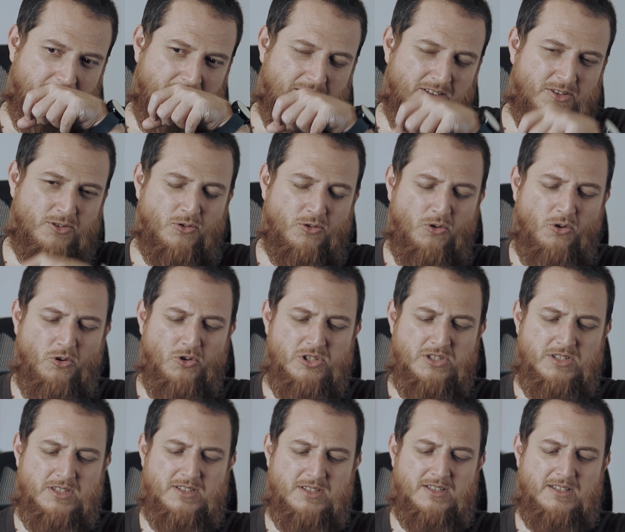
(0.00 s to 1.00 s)

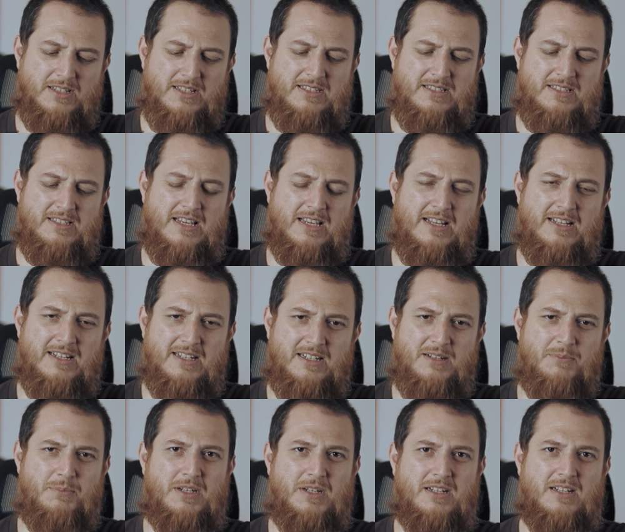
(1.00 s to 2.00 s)
Rose is here,
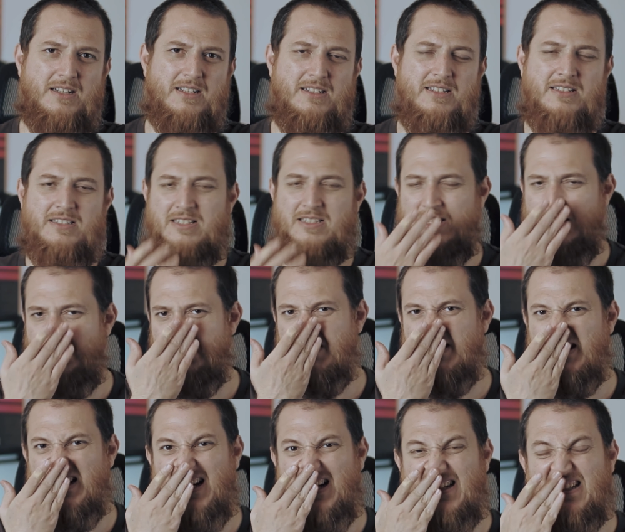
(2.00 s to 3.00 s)
but it seems
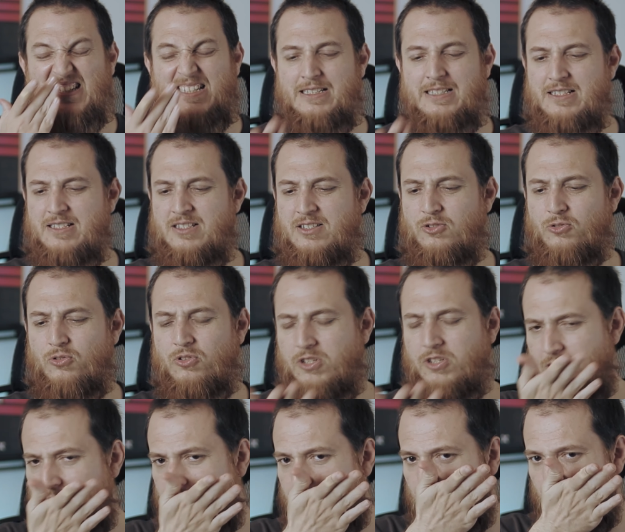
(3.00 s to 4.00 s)
like it is
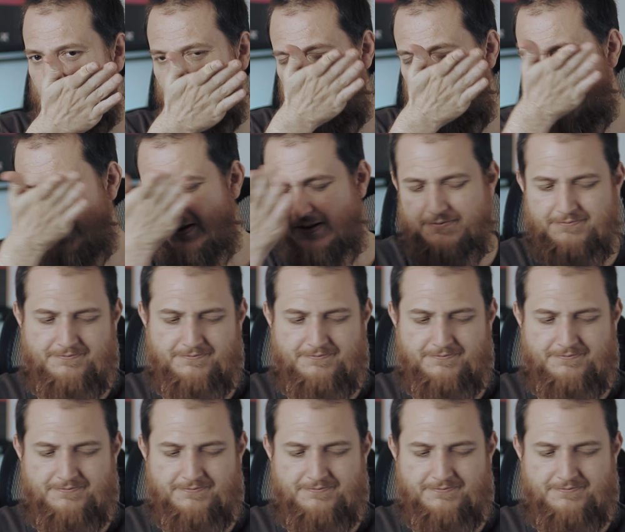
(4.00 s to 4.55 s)
Turkish rose.